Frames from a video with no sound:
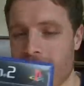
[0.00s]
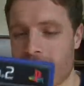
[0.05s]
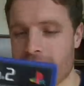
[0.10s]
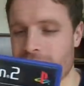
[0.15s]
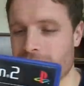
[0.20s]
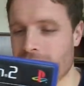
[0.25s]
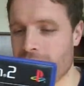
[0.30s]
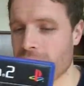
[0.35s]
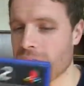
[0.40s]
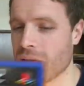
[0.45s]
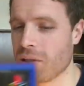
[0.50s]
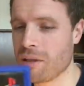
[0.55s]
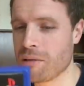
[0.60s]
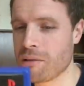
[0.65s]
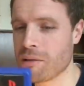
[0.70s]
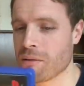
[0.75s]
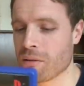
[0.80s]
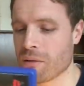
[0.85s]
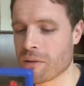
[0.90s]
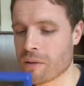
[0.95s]
a massive fan of
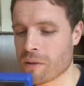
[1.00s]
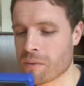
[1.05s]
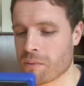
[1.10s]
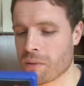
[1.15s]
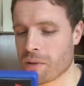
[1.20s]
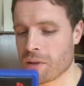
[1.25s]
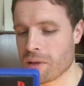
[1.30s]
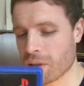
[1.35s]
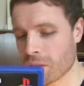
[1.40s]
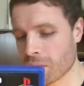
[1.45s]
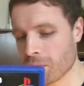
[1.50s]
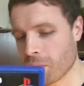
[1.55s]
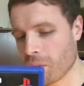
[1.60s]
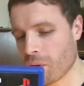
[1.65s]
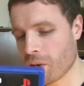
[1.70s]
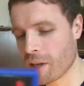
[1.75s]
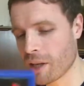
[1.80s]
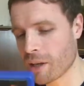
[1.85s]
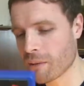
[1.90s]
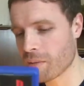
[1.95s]
Dynasty Warriors, but you
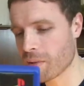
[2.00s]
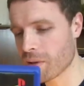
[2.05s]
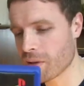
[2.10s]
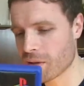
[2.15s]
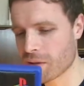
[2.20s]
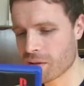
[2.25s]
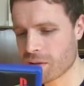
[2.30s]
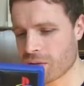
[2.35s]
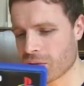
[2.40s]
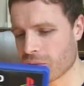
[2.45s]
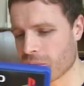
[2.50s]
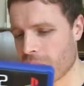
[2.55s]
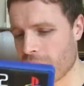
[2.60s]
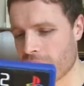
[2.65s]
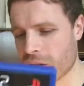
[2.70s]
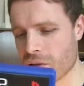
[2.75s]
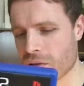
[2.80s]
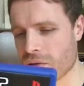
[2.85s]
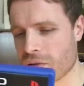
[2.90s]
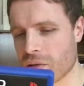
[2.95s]
combine it with sort of
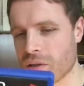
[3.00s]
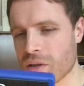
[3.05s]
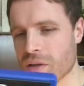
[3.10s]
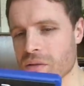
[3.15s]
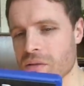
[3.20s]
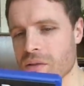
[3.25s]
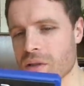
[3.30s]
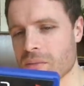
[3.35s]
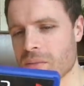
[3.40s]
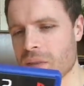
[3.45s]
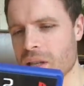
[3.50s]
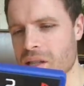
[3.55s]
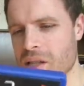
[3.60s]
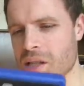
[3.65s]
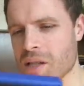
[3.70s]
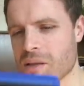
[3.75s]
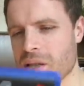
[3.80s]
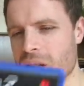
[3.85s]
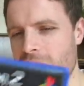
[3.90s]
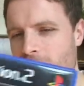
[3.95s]
Panzer Dragoon, it
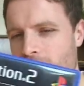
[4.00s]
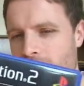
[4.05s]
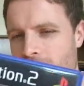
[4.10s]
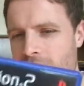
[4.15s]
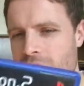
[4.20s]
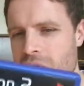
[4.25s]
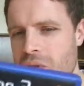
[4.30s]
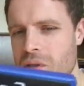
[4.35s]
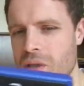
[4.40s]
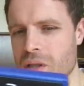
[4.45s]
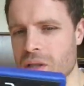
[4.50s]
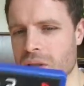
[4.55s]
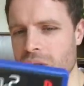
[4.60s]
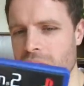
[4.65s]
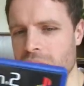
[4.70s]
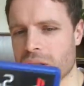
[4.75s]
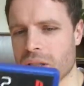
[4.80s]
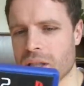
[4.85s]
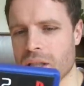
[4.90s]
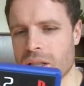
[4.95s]
makes it sound more interesting.
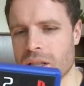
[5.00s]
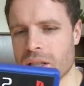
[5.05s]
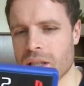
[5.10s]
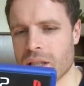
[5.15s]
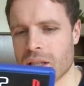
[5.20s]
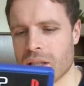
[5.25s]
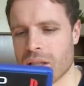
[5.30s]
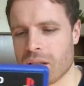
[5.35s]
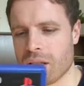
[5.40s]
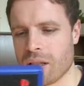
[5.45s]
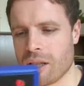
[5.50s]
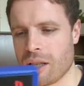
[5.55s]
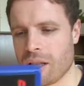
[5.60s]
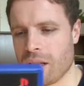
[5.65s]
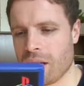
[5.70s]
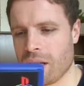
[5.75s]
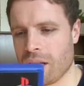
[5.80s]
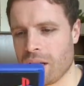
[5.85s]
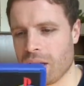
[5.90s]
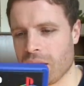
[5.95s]

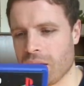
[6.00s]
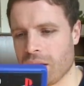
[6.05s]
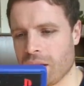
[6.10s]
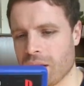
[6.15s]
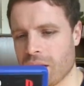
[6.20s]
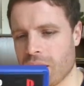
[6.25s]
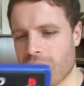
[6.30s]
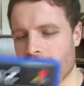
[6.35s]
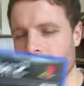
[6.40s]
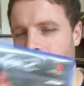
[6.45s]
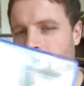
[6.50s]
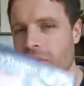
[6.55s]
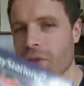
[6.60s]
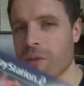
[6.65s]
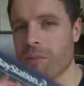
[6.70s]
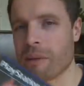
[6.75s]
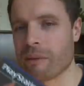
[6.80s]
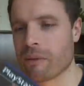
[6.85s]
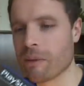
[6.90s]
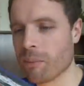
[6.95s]
And I think a
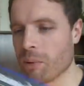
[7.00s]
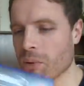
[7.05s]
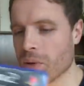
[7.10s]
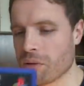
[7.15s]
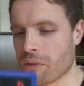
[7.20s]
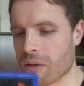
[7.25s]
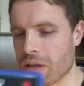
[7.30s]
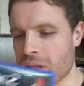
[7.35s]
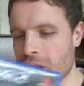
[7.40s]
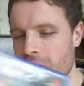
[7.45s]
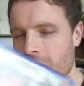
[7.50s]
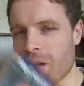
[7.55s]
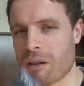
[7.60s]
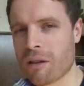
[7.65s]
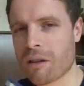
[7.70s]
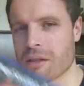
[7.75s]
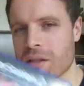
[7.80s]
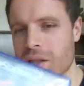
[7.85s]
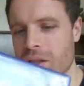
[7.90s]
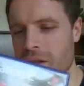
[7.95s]
few people have bought this recently. I
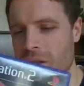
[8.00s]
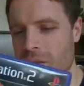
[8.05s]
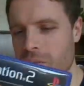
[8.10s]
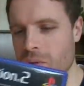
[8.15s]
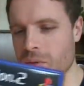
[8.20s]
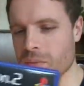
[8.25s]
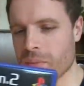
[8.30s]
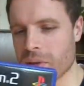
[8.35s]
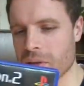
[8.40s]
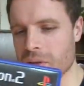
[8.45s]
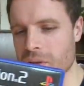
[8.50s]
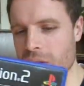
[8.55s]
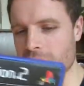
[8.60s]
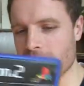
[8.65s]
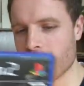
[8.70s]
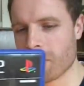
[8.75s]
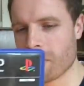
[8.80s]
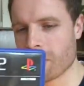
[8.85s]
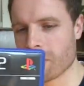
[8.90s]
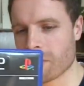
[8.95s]
know Kazina's bought both
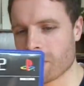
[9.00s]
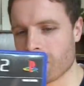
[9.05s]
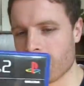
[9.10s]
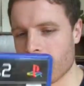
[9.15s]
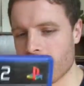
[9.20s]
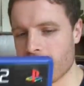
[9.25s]
of